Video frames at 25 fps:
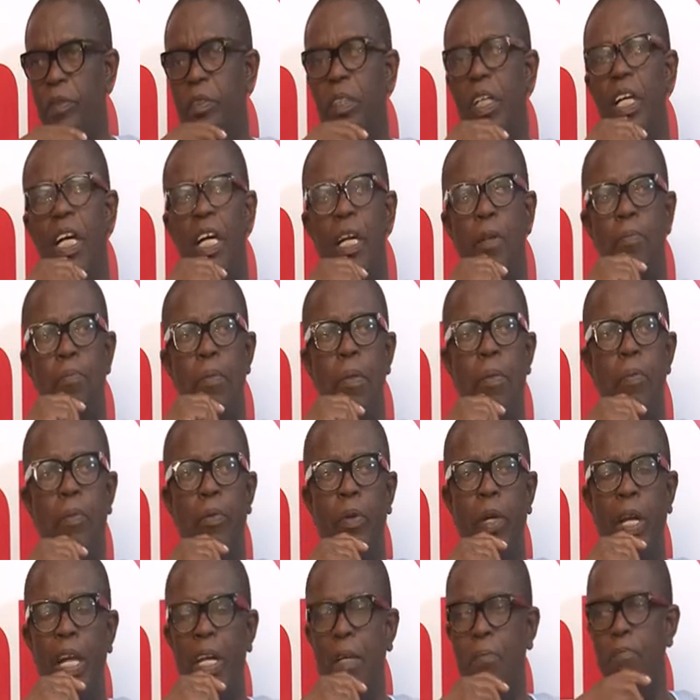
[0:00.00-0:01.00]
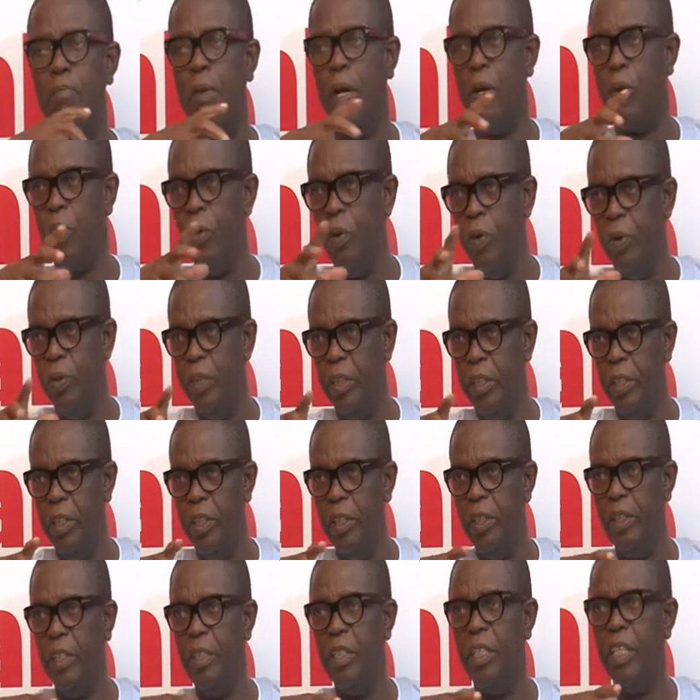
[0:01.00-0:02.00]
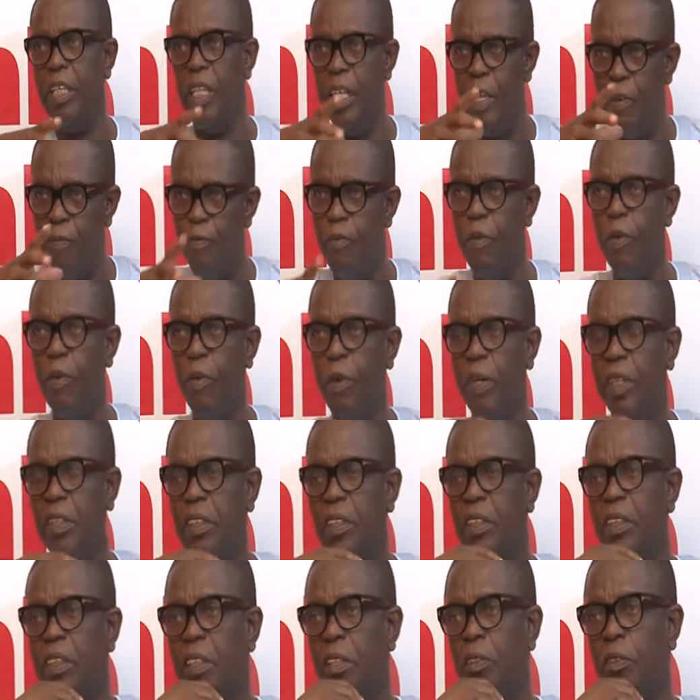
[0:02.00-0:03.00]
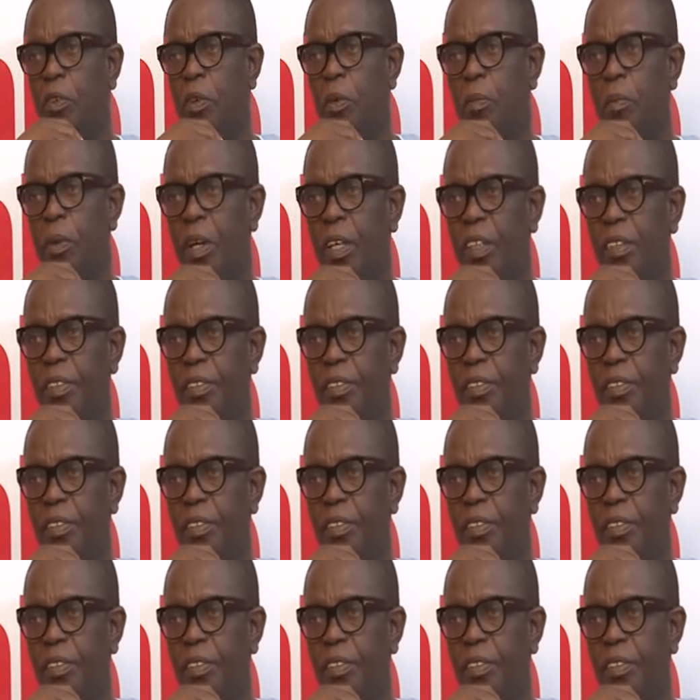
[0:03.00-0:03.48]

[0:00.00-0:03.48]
and people like Marconi influence Nkrumah?